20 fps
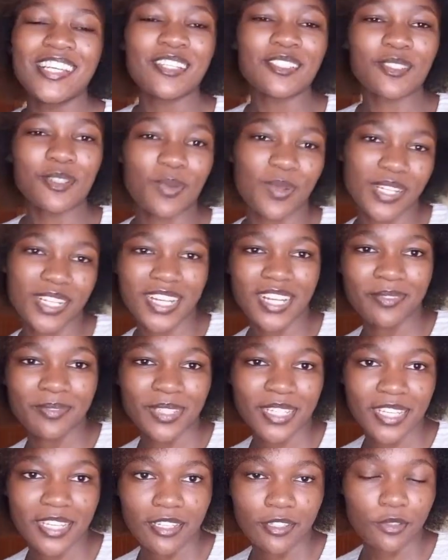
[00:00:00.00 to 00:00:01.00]
So welcome
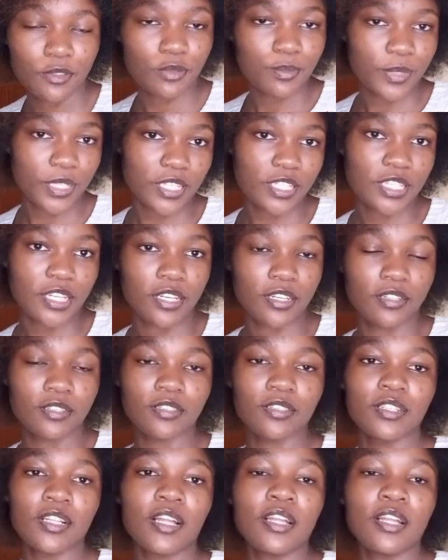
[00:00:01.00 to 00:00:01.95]
again to my channel.